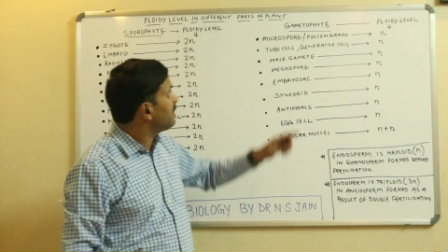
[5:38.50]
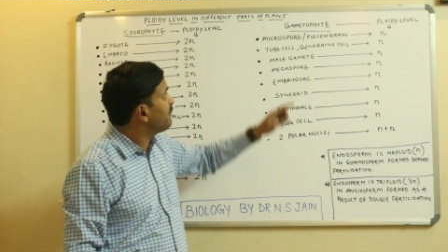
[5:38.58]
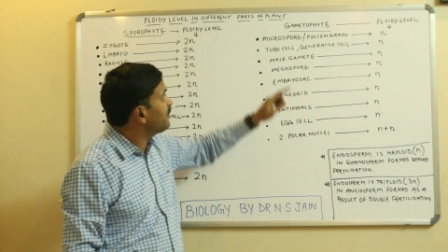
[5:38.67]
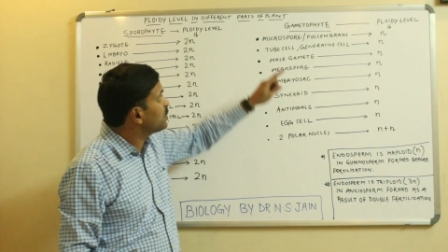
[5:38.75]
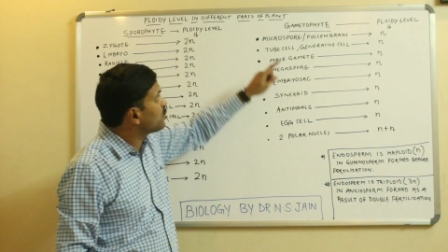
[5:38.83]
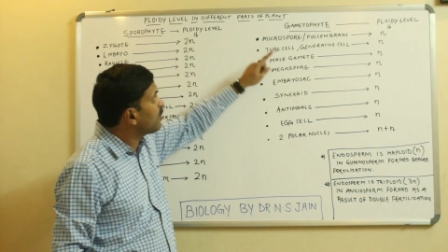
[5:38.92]

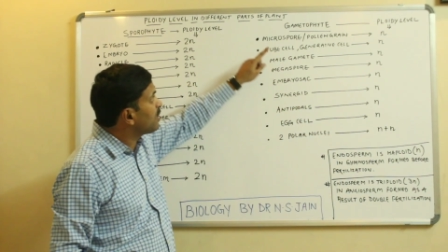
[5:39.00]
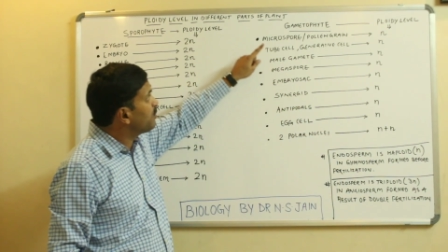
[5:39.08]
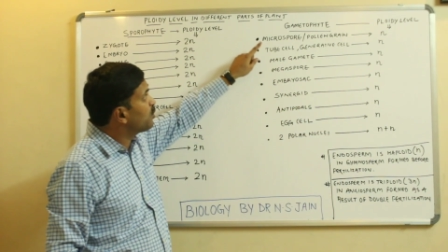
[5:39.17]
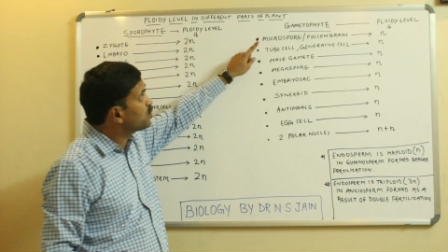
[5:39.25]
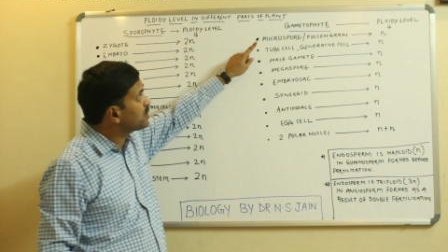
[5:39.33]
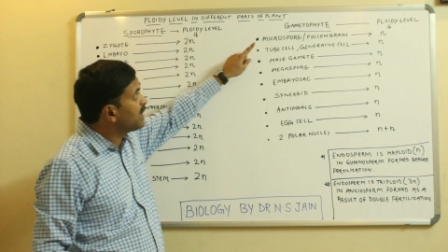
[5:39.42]
if we talk
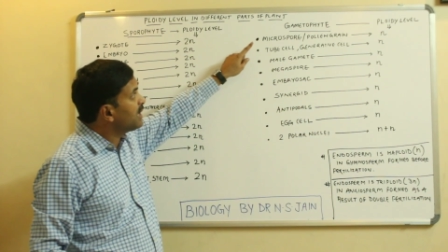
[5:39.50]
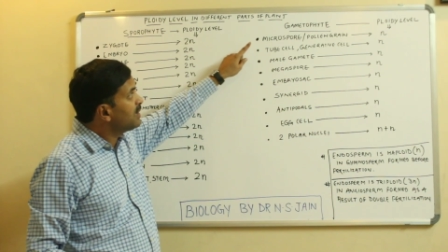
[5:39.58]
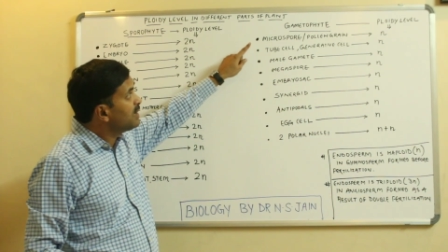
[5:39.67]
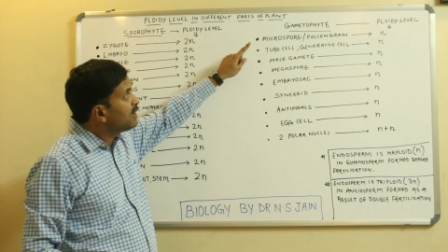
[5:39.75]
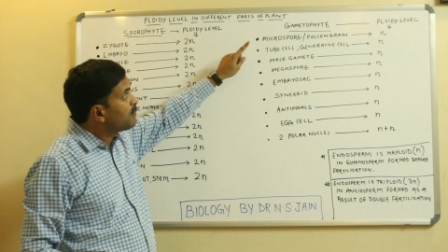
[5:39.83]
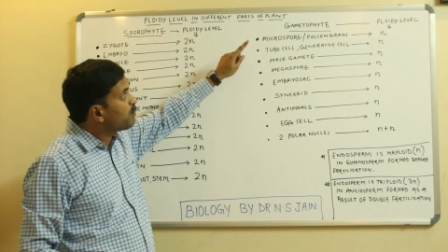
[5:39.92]
about the
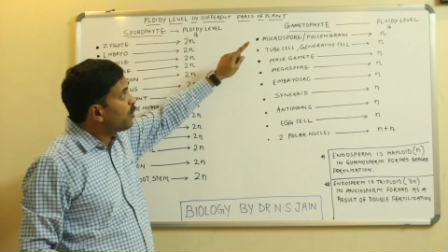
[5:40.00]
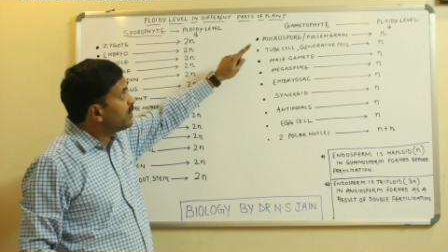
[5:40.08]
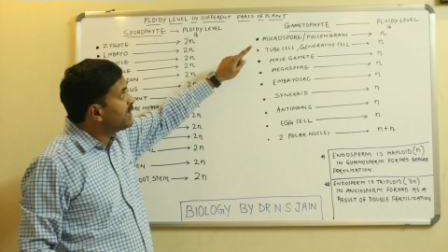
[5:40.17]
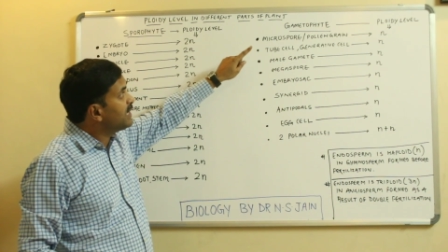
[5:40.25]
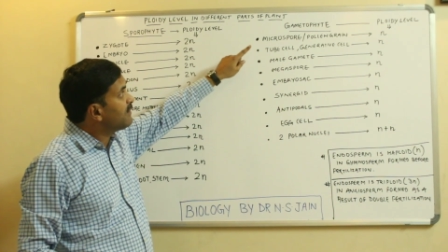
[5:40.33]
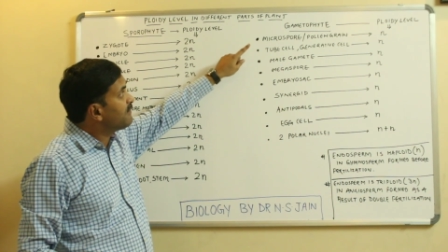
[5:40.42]

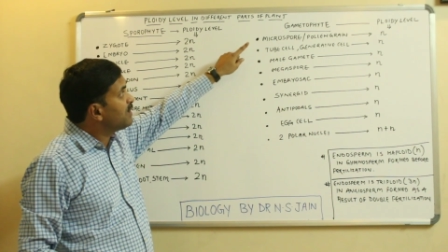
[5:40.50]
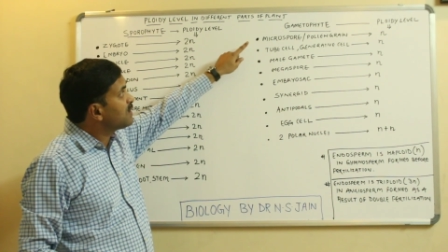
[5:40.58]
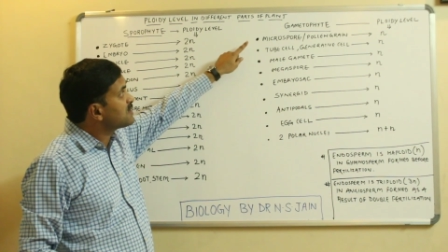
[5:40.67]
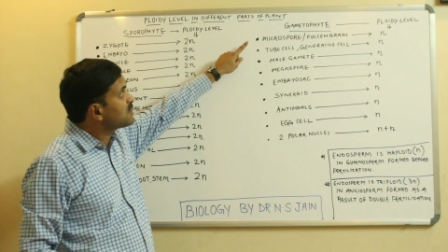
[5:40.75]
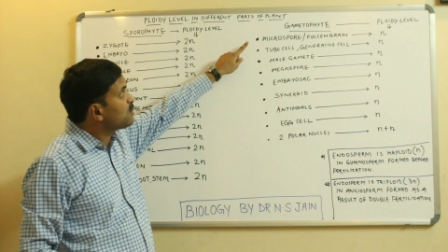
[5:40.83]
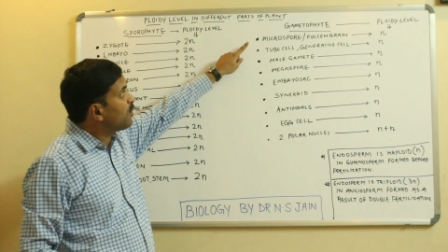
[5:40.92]
ploidy
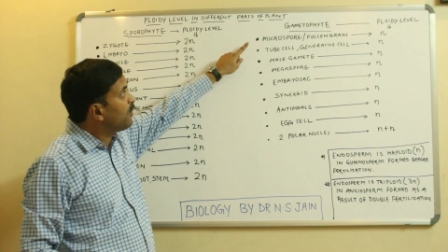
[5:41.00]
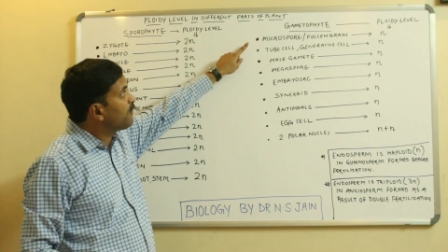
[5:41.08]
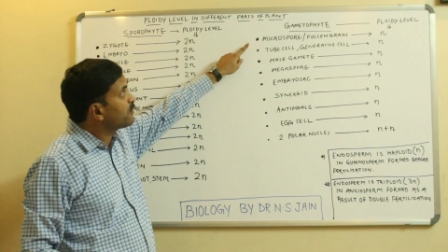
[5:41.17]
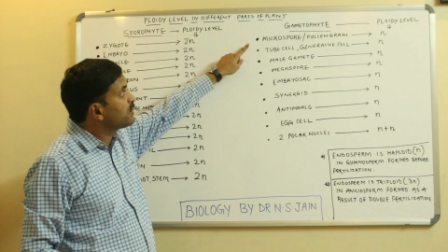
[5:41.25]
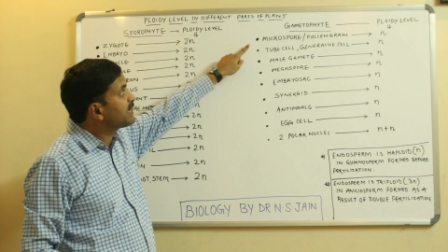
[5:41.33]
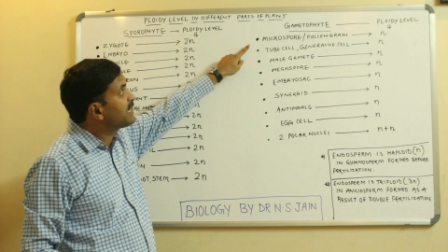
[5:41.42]
levels
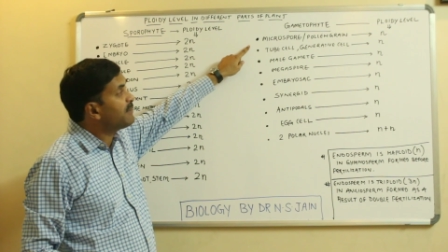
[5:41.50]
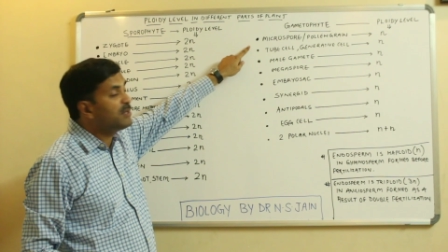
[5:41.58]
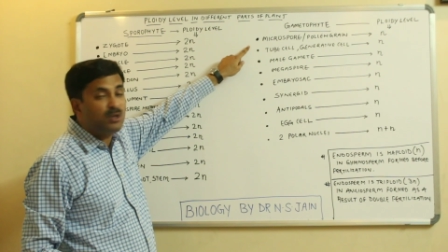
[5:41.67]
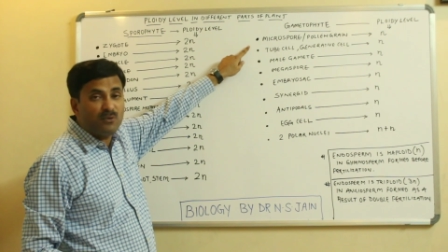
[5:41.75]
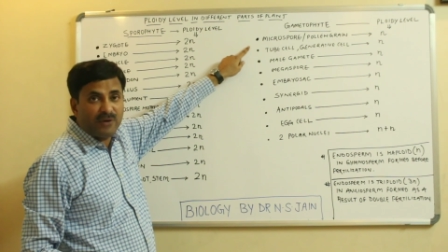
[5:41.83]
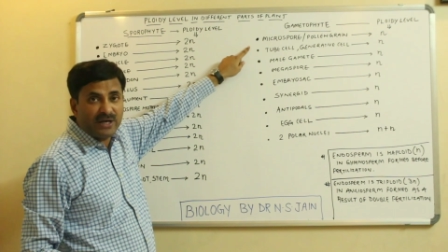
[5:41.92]
of the
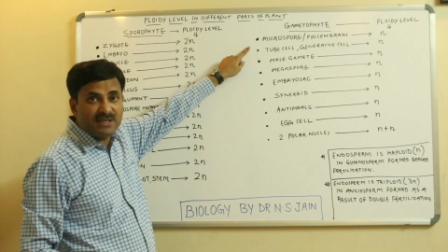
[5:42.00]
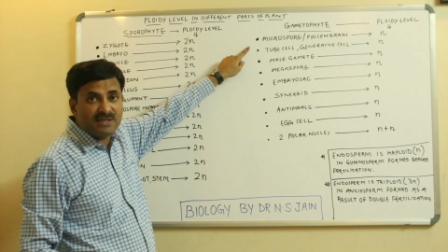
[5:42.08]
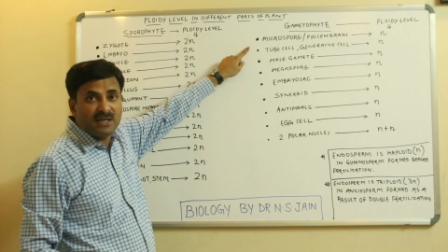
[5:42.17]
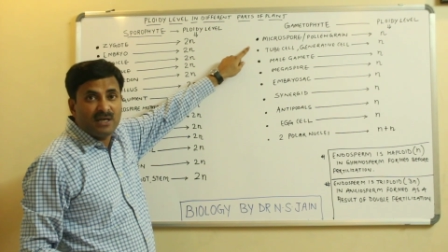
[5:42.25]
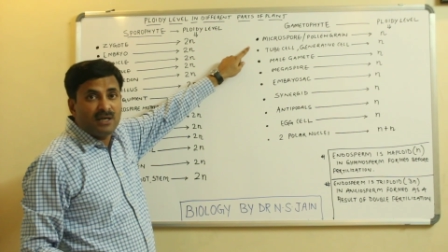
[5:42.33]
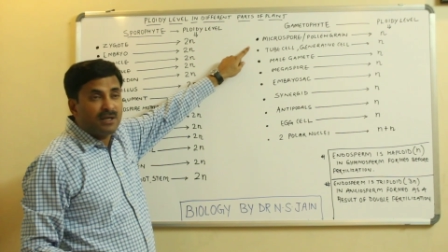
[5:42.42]

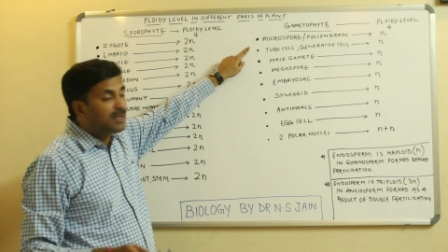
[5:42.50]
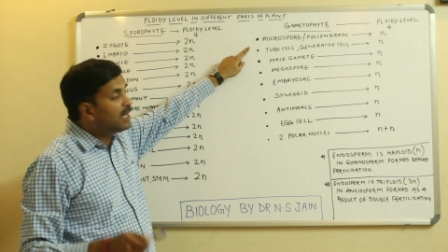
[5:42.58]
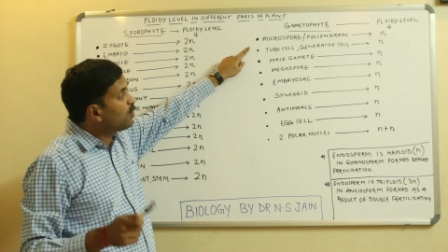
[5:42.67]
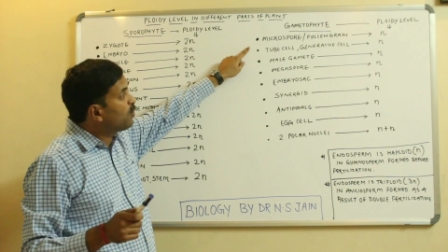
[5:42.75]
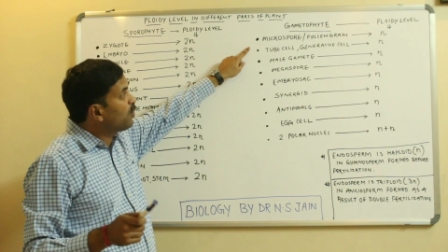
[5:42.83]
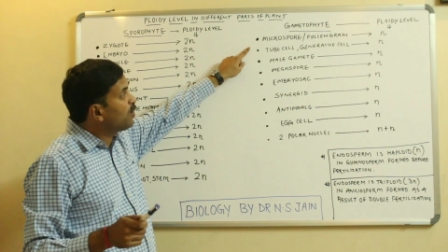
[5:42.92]
gametophytes,
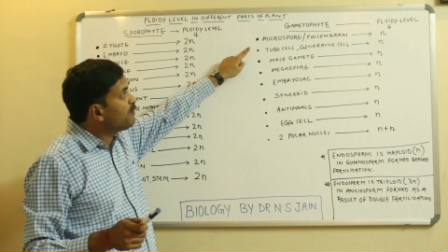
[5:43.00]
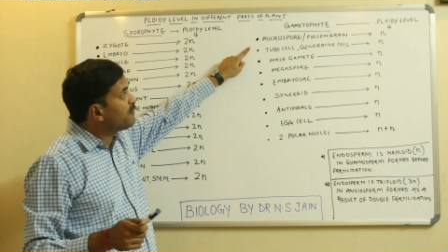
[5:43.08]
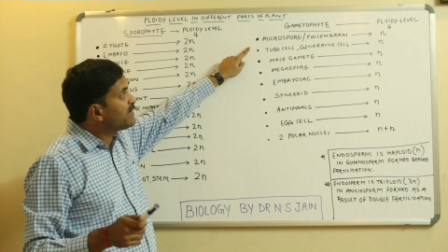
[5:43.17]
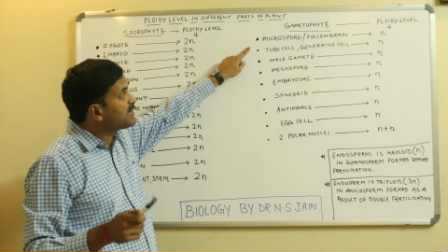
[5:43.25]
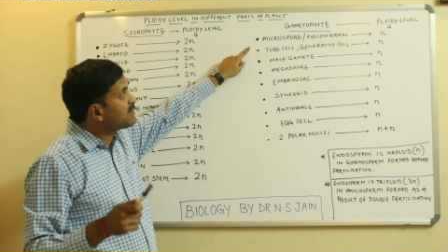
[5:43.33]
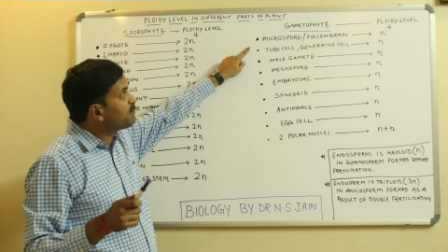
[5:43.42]
then
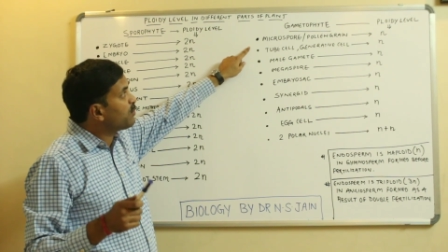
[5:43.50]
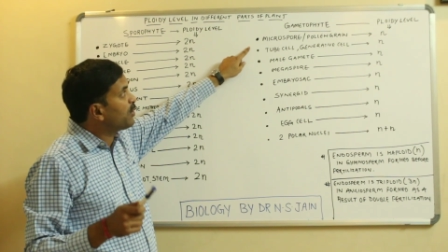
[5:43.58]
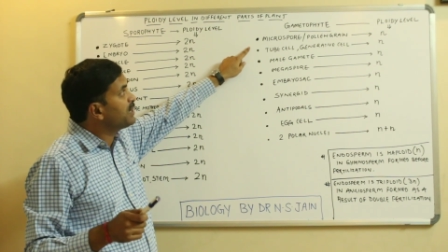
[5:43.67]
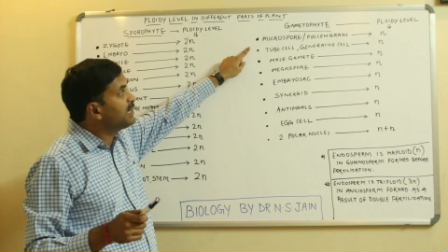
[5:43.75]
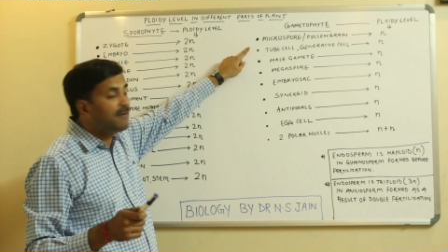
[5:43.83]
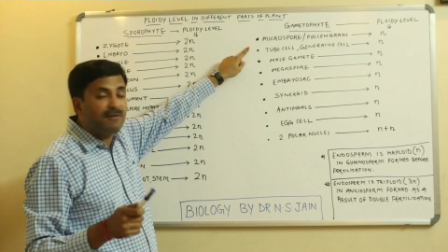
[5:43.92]
always the
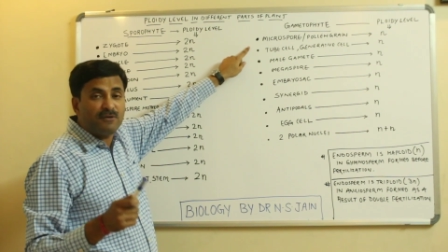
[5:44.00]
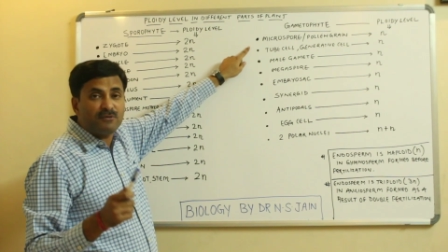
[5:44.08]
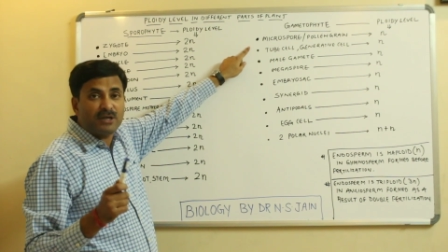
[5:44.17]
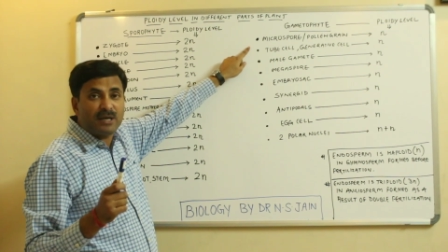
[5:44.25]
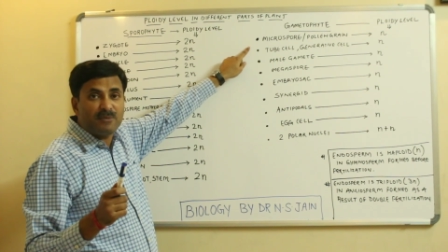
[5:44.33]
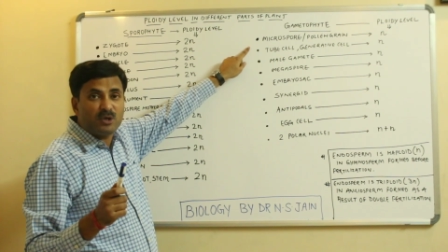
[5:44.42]
ploidy level of
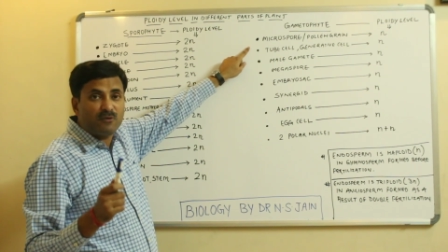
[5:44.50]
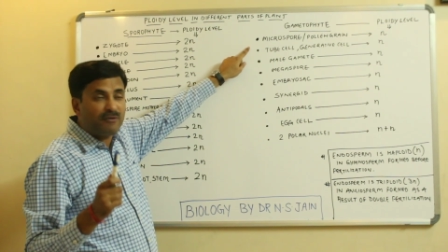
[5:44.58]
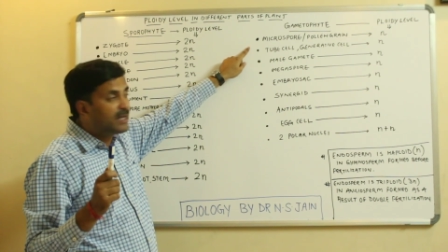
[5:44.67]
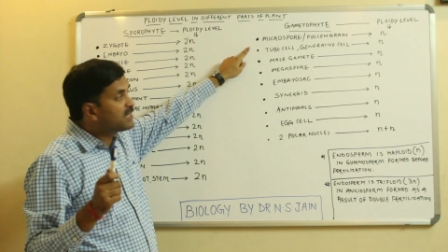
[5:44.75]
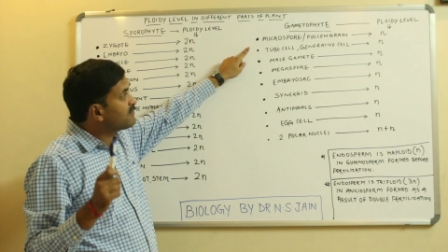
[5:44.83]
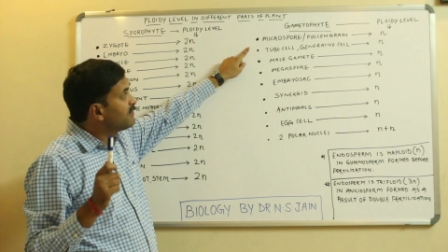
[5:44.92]
the
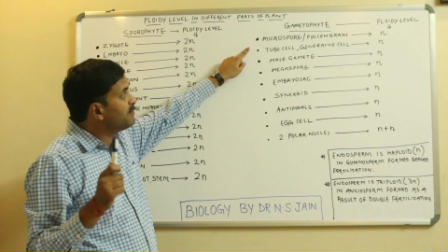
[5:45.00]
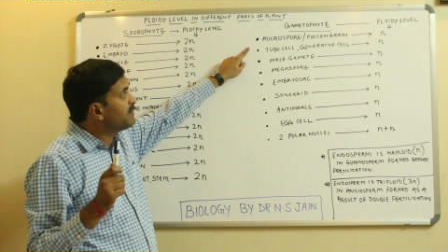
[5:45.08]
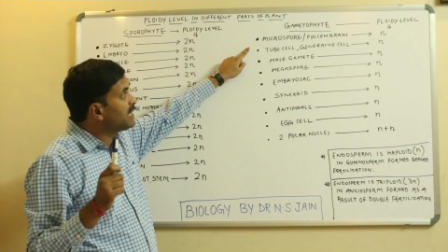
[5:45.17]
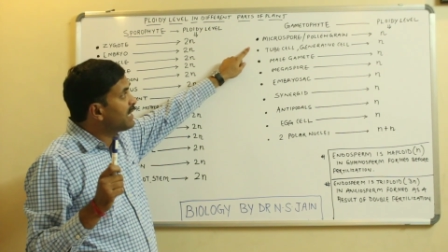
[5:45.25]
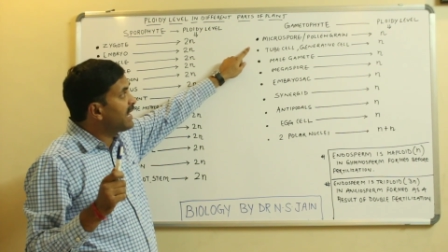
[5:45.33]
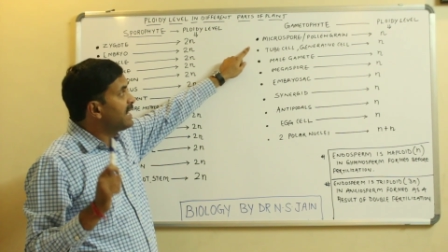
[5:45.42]
gametophytes will
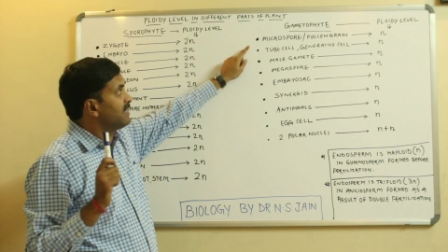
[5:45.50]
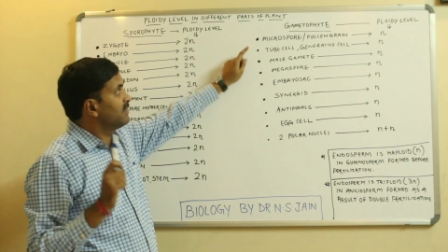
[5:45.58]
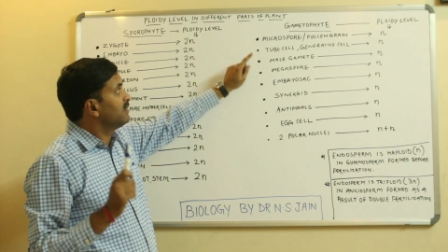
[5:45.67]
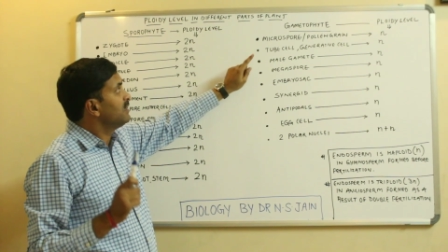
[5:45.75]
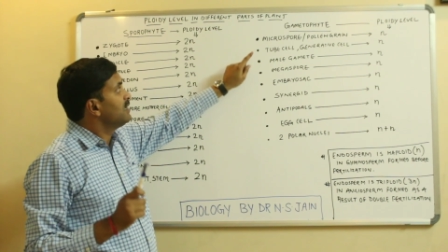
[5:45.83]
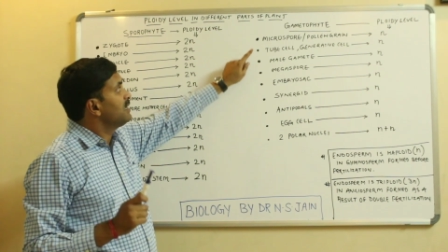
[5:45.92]
be n.